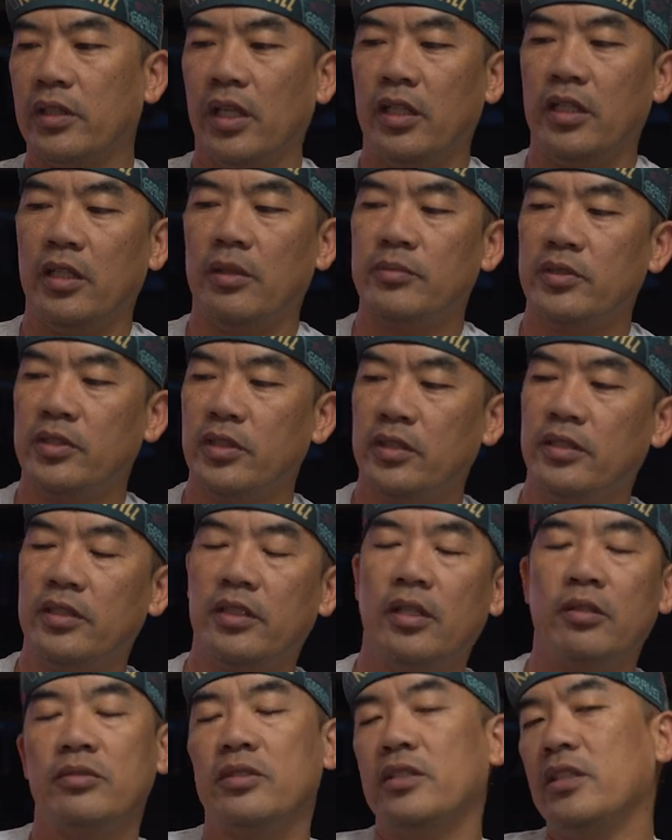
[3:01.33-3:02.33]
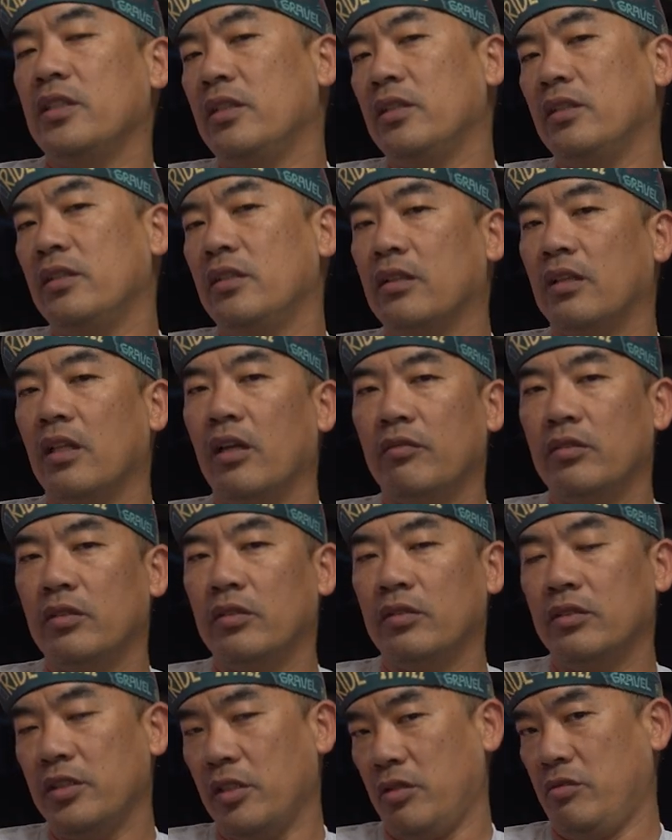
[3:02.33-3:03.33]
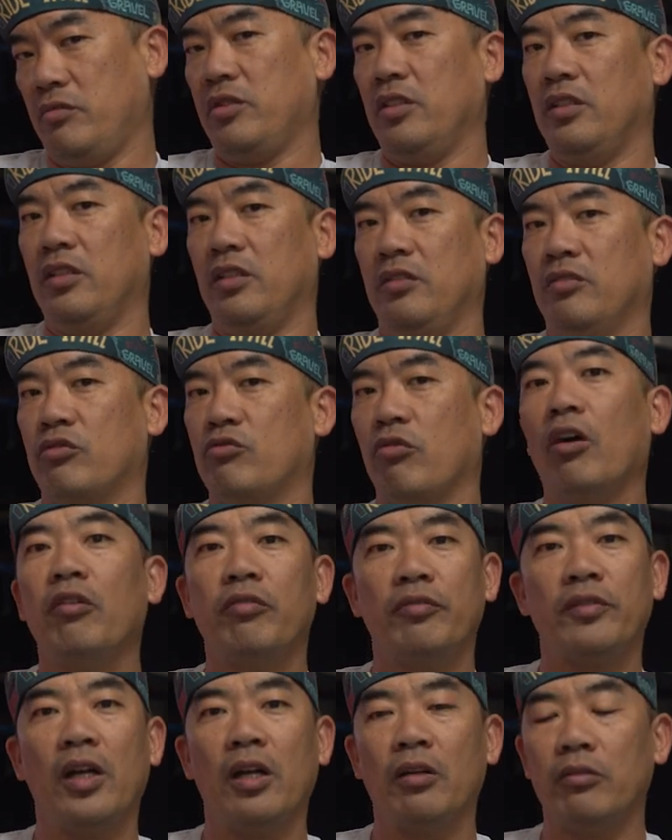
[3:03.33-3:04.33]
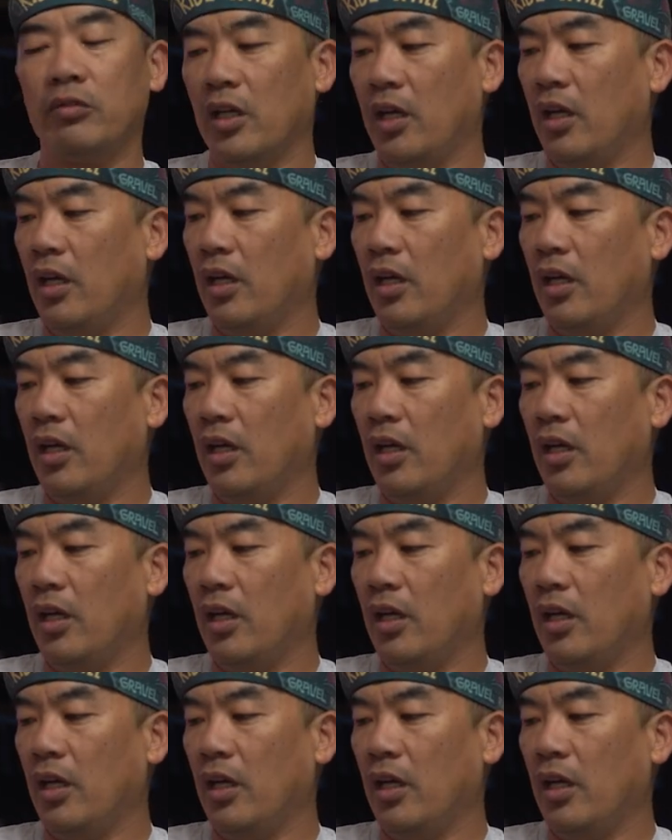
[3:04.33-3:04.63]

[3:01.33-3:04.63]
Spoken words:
KMC DLC 11, DLC 12 now,